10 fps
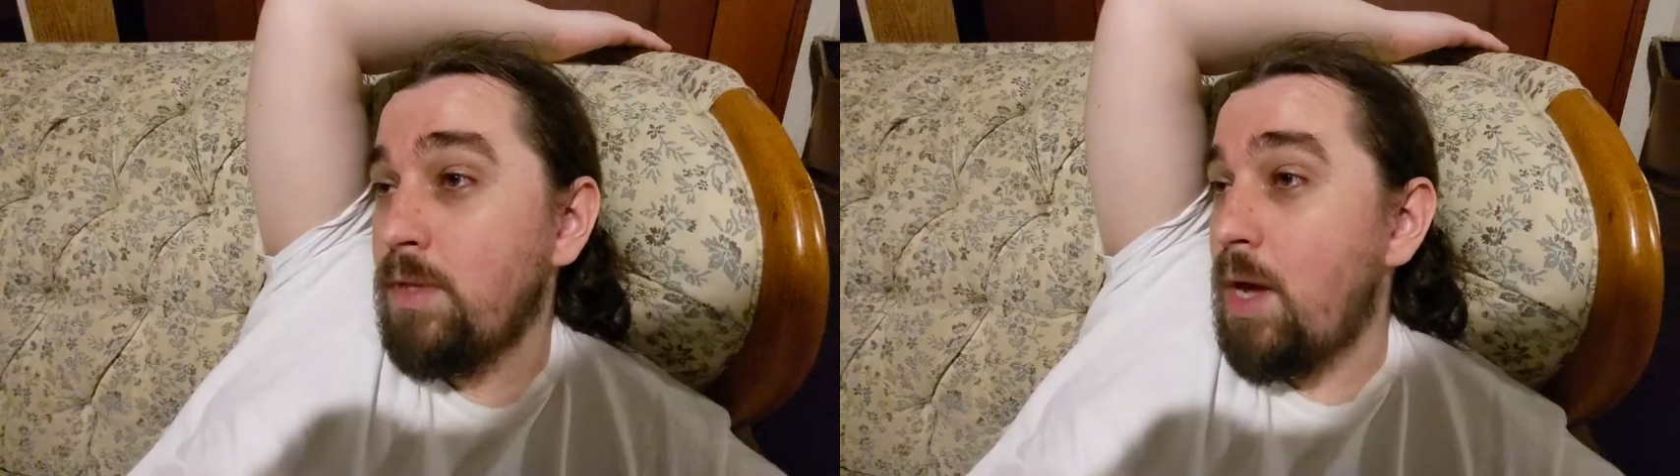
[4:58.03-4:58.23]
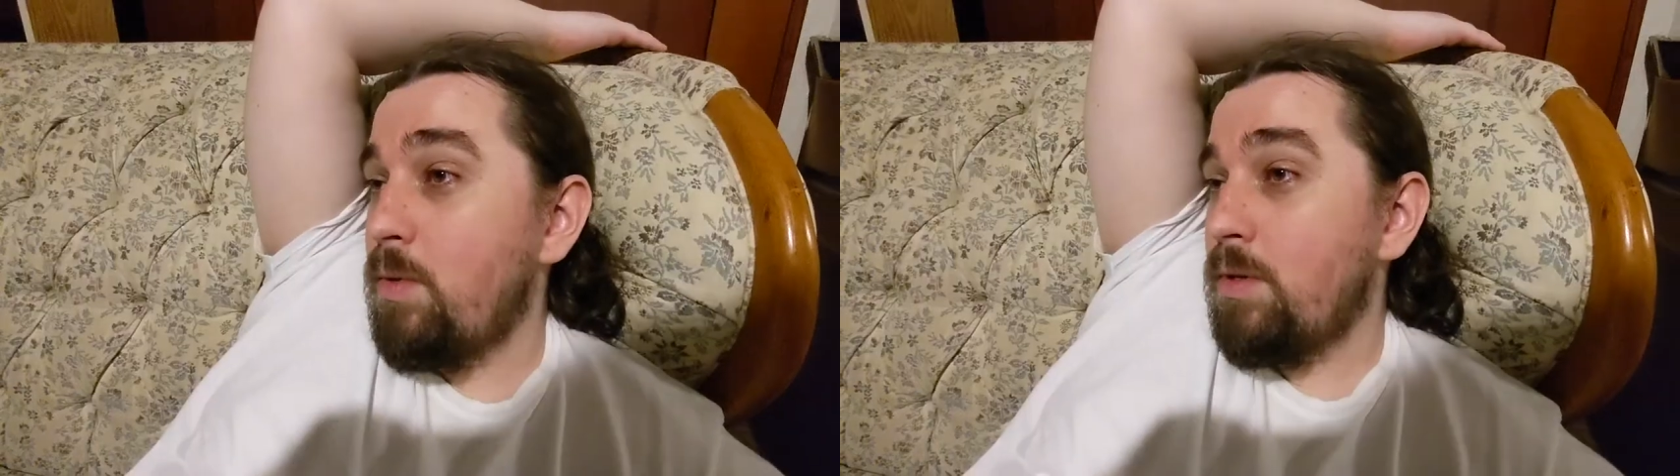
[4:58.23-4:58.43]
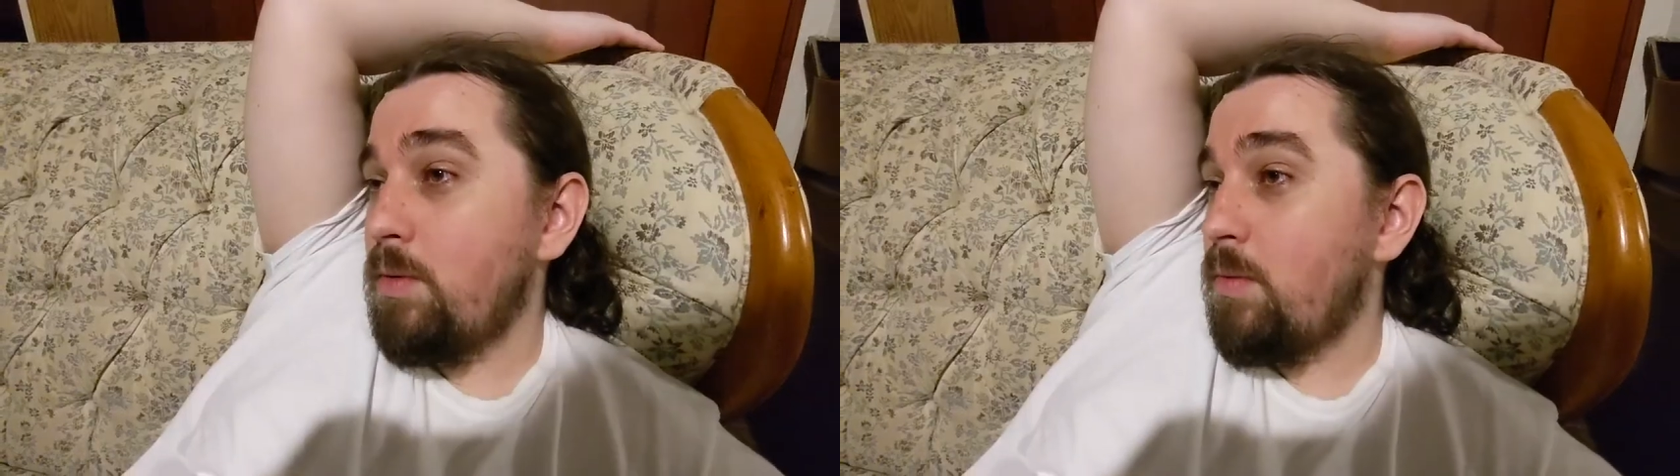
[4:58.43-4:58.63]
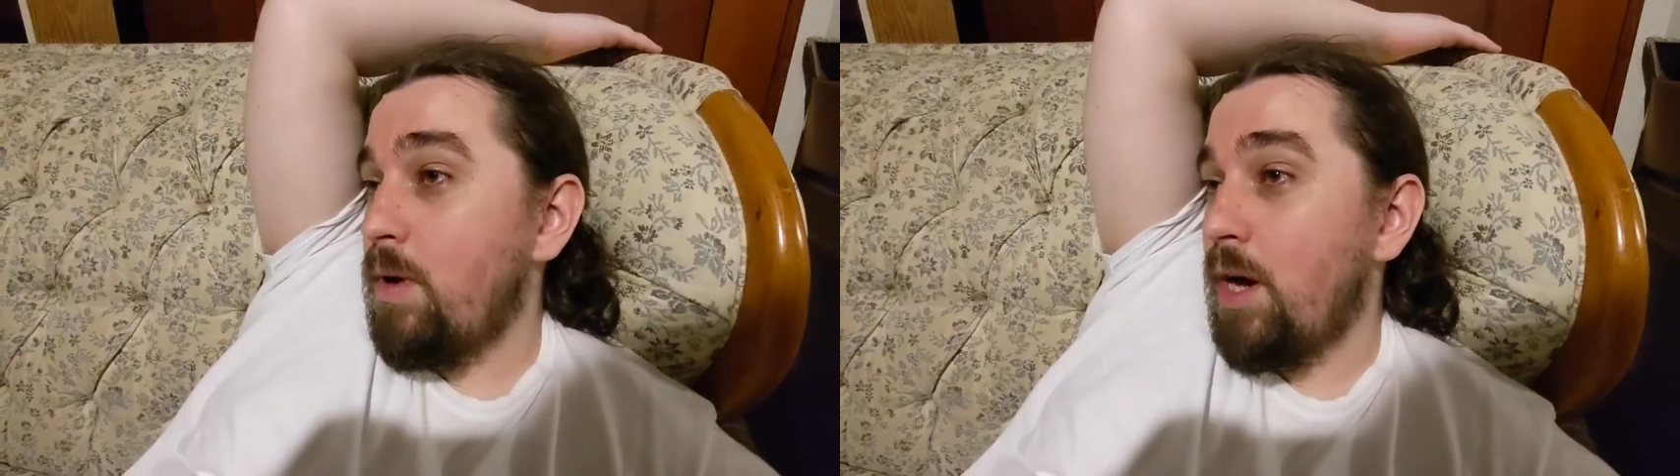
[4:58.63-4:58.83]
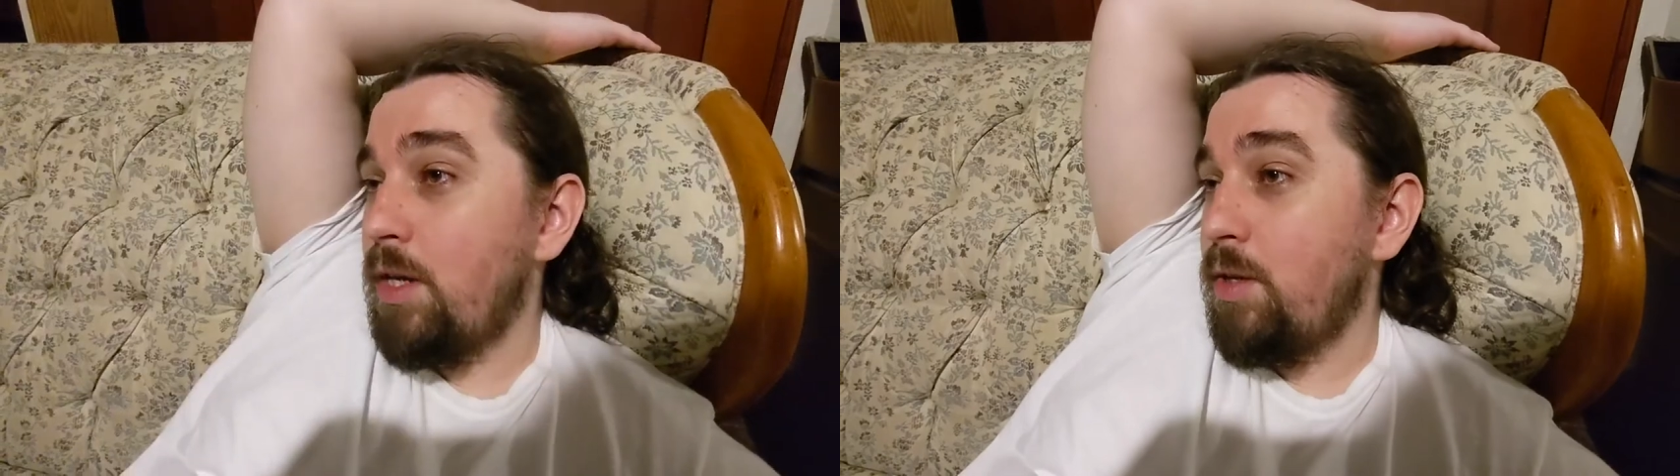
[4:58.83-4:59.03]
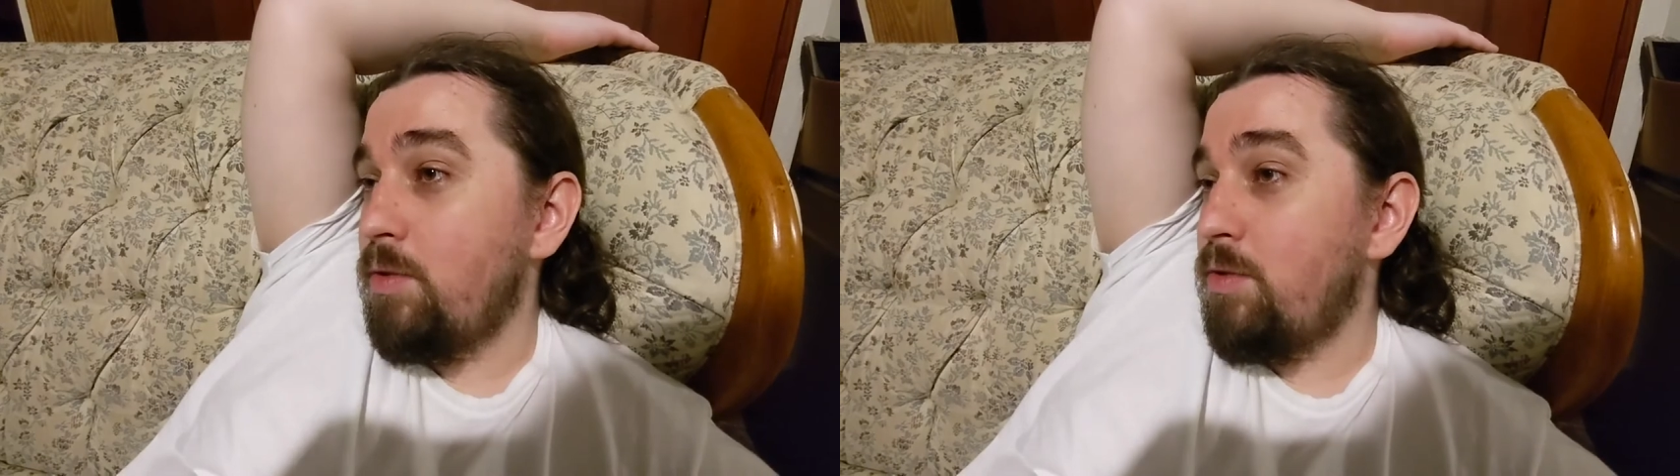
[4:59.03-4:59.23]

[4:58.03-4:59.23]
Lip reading: That wasn't wine you